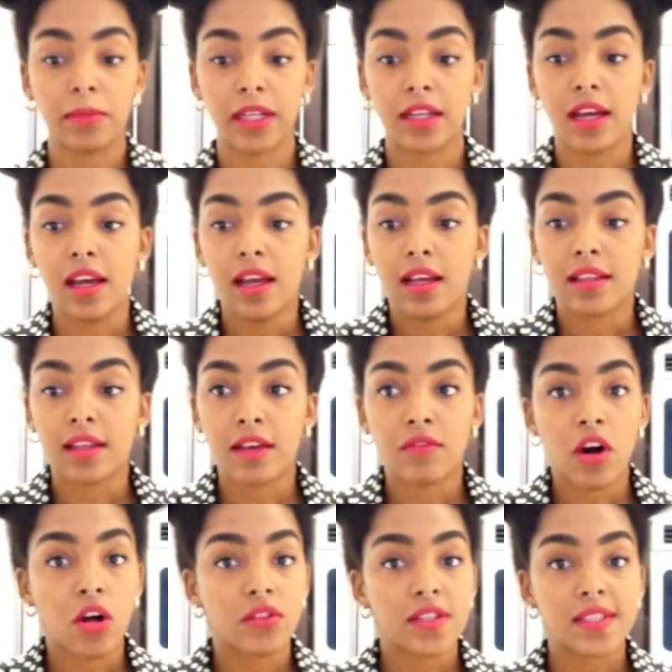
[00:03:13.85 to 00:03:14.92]
But they
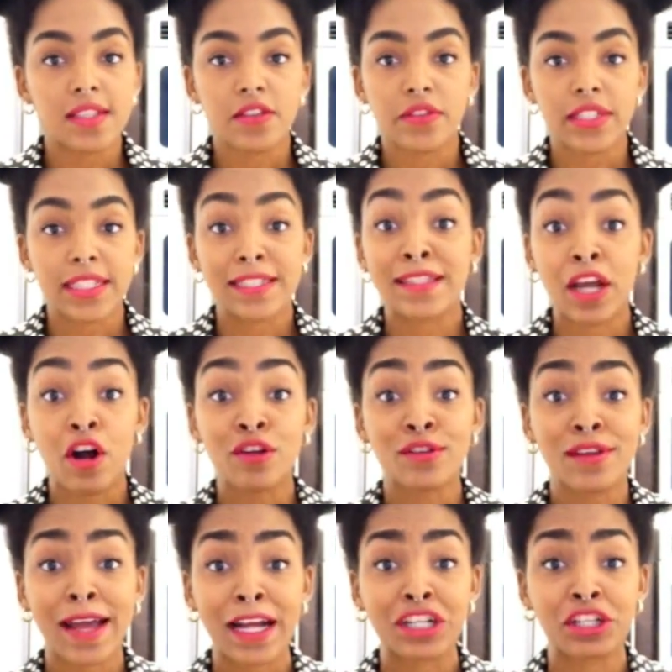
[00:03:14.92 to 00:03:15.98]
have all these different teas. They
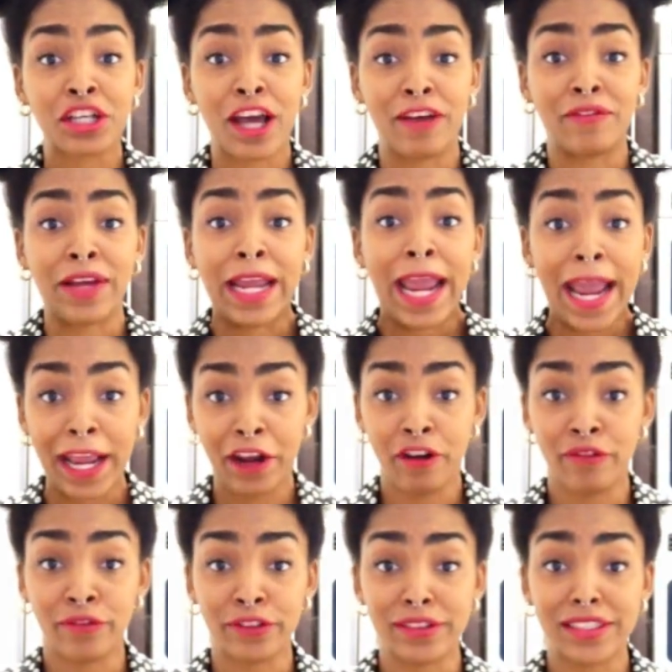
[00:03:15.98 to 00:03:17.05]
also actually have a
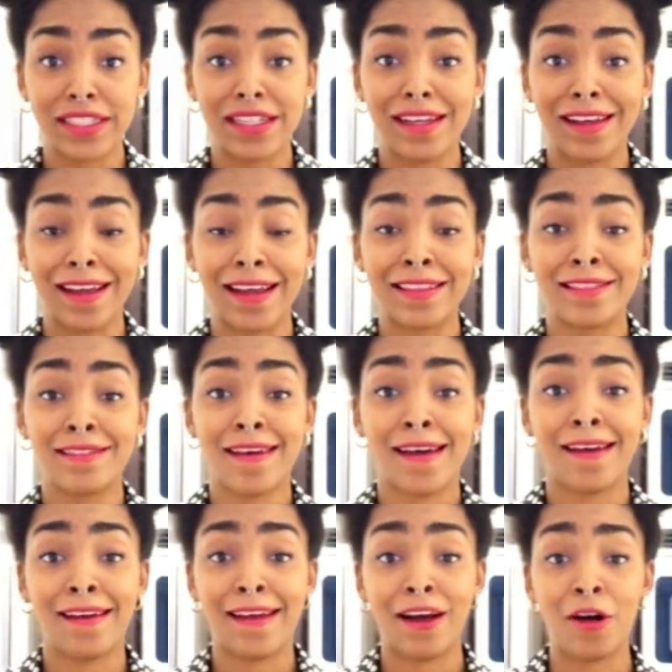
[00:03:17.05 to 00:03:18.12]
hangover tea, and
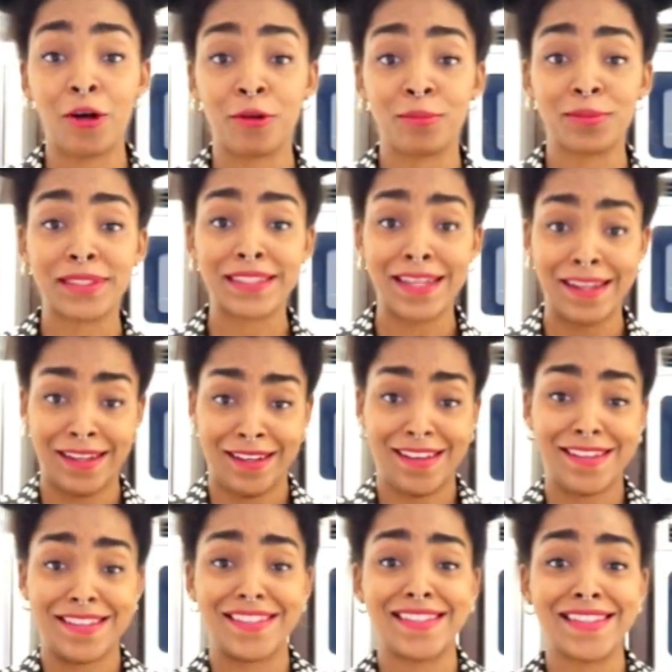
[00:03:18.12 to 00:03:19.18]
that helps
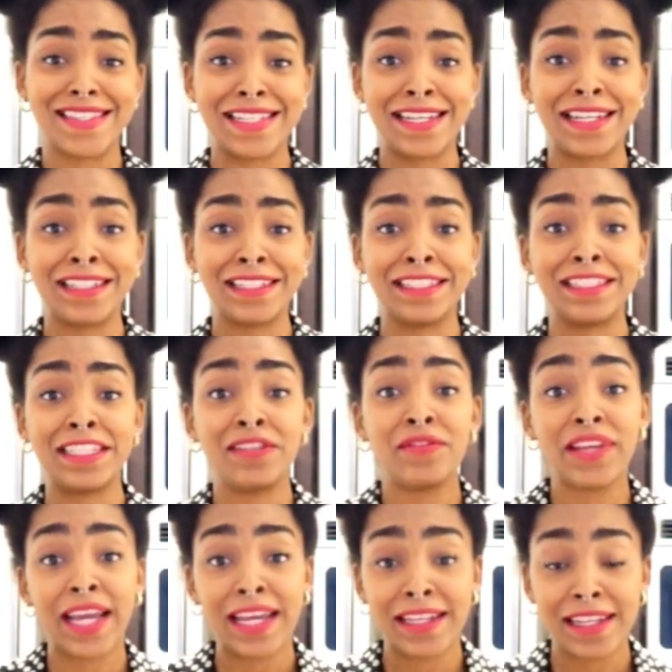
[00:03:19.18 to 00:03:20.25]
assisting in
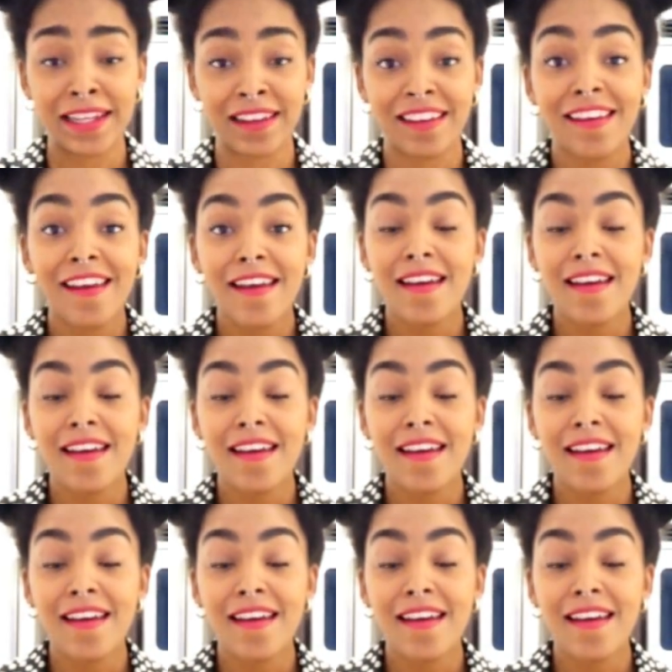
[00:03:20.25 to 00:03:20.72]
alleviating